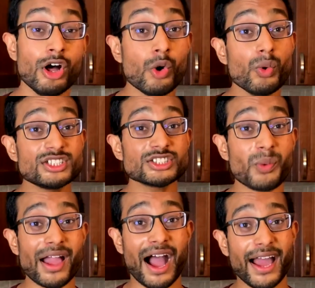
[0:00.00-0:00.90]
which is
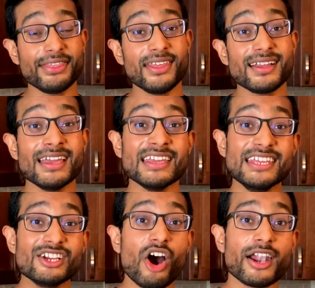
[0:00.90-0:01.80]
why I think
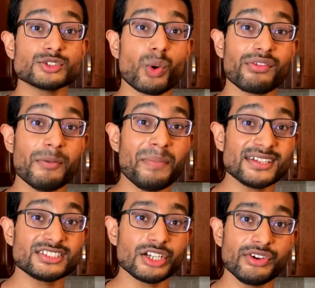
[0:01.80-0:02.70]
econ is one of the
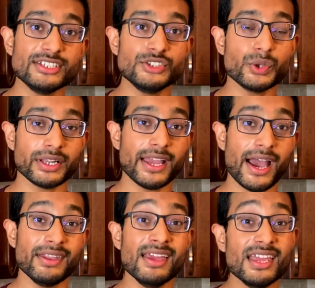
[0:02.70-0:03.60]
best degrees you could
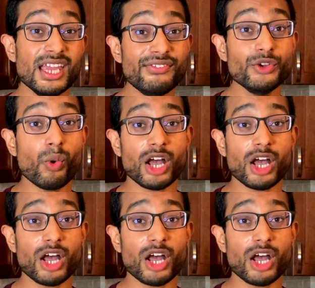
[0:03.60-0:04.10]
get if you want